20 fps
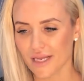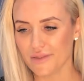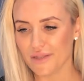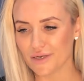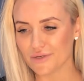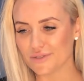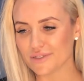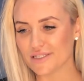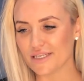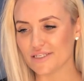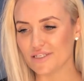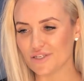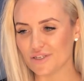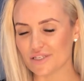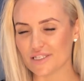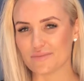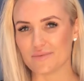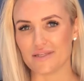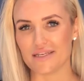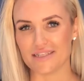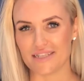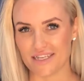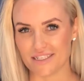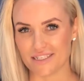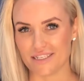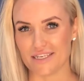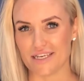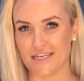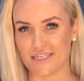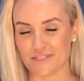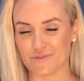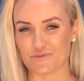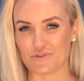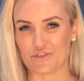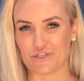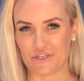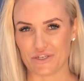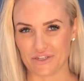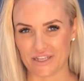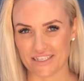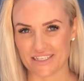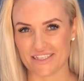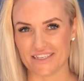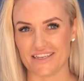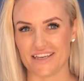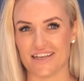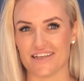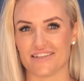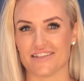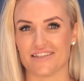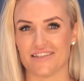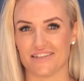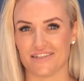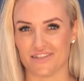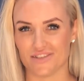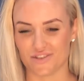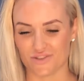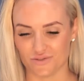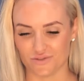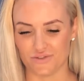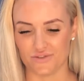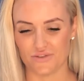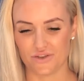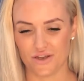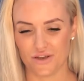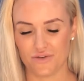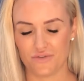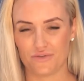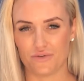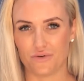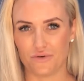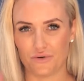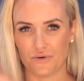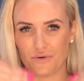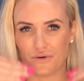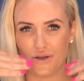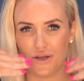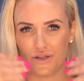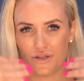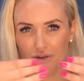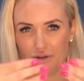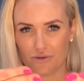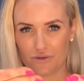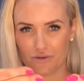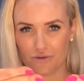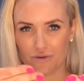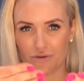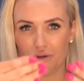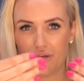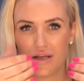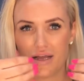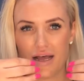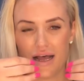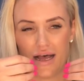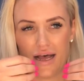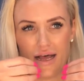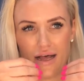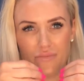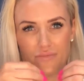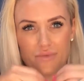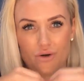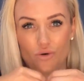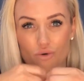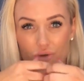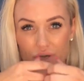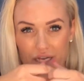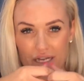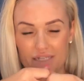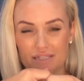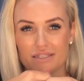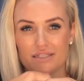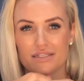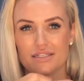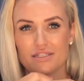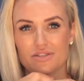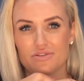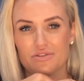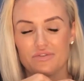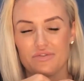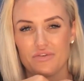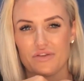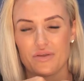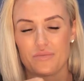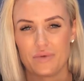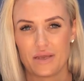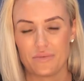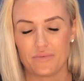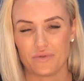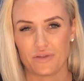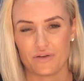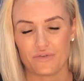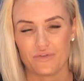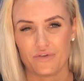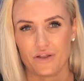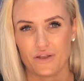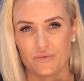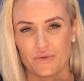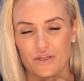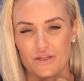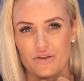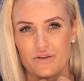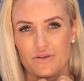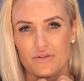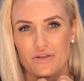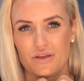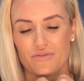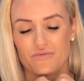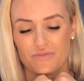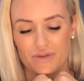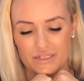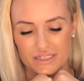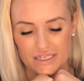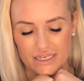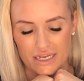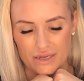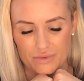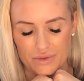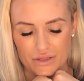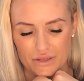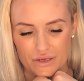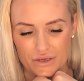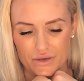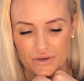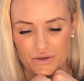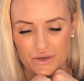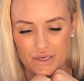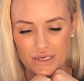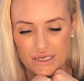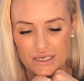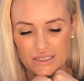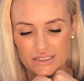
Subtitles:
and that also tells me that that's a yes, Rechelle. That's a yes. This is good for your audience. It's good for the people that are following you, that resonate with you.